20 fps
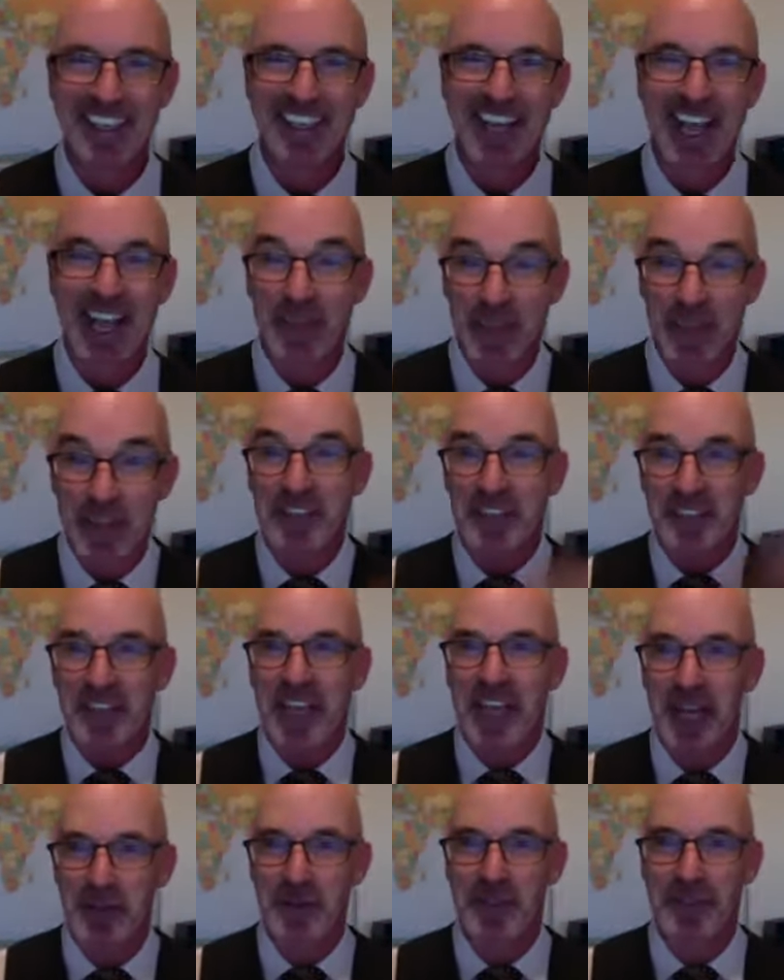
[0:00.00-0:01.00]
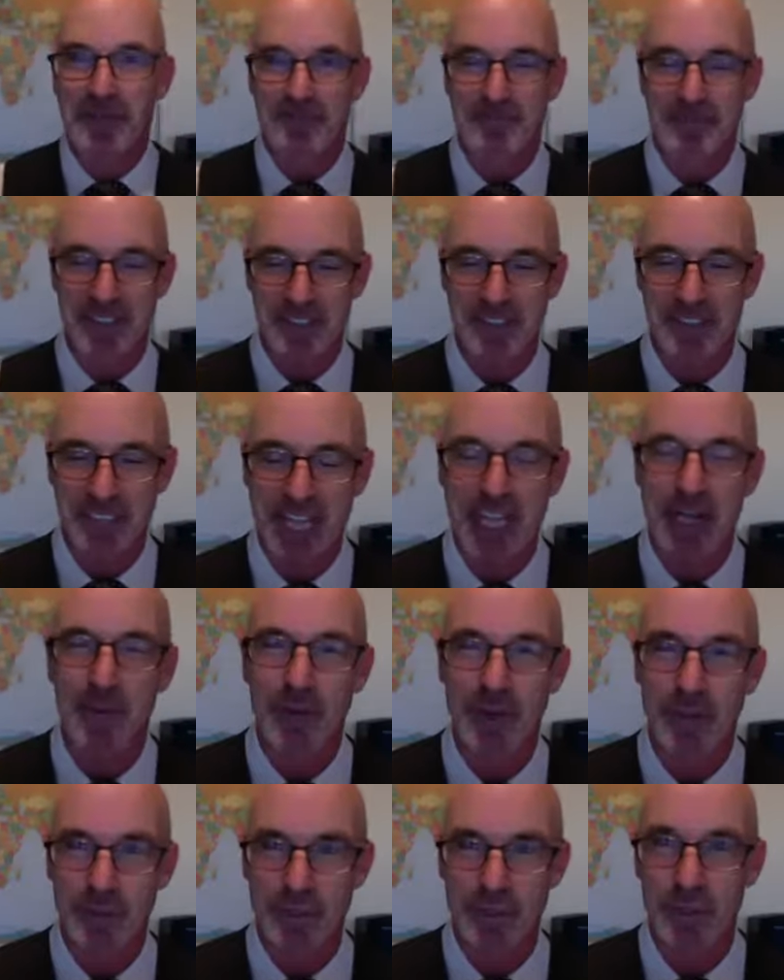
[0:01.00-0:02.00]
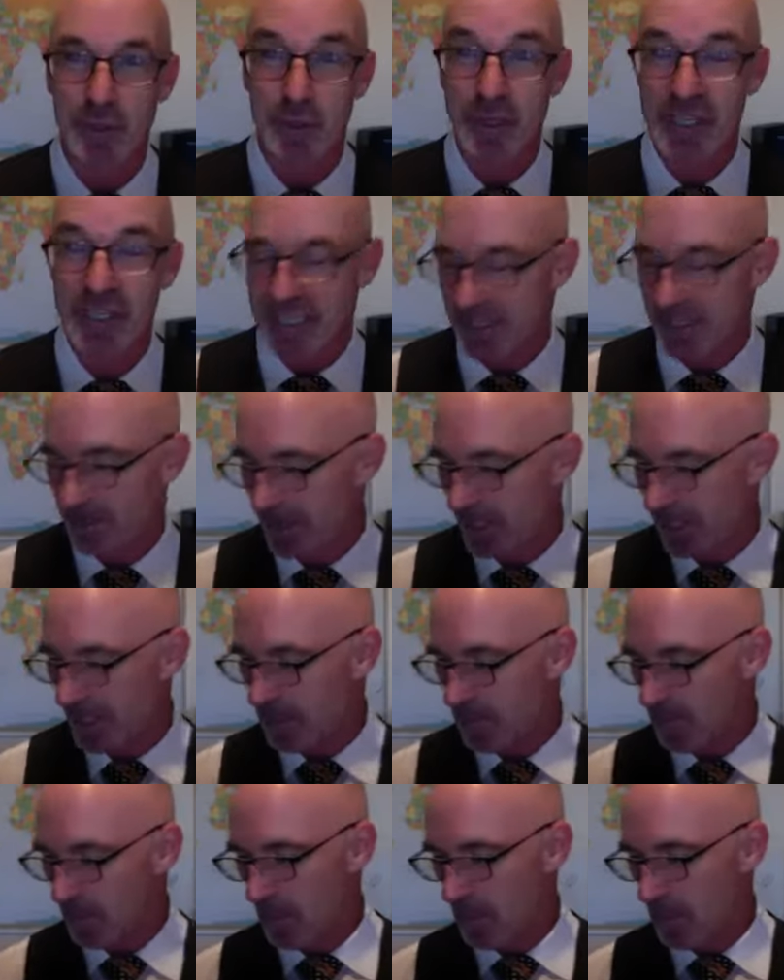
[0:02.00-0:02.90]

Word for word: And this is how it, this is how I was doing it, right?